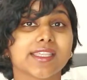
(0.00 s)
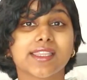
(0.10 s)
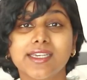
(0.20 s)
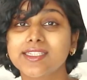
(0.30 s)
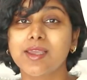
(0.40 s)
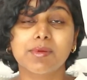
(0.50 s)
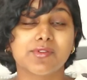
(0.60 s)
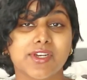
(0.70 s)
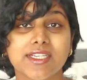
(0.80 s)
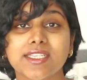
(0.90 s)
the third type
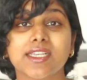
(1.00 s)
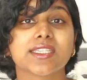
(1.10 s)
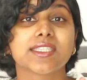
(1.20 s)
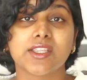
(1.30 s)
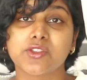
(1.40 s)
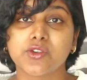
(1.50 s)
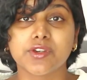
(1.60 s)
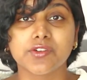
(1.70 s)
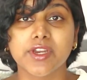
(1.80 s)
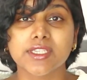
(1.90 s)
of rest,
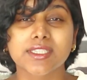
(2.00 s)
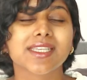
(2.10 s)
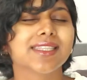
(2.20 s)
sensory rest.